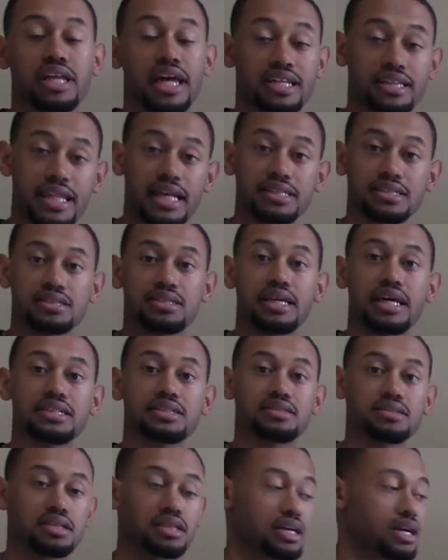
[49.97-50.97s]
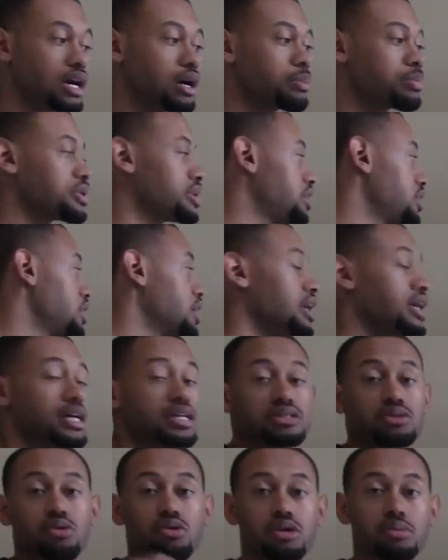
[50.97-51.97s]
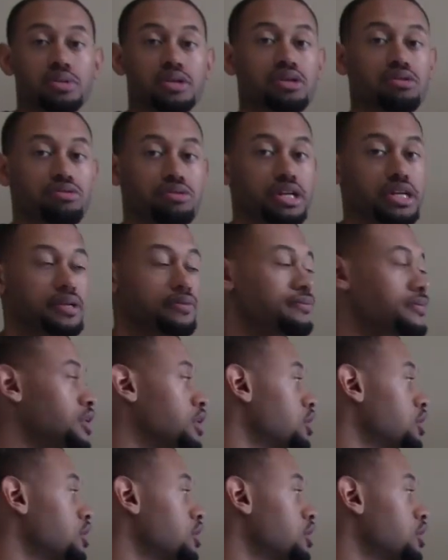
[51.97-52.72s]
Like that's that's the company is going to be the REIT.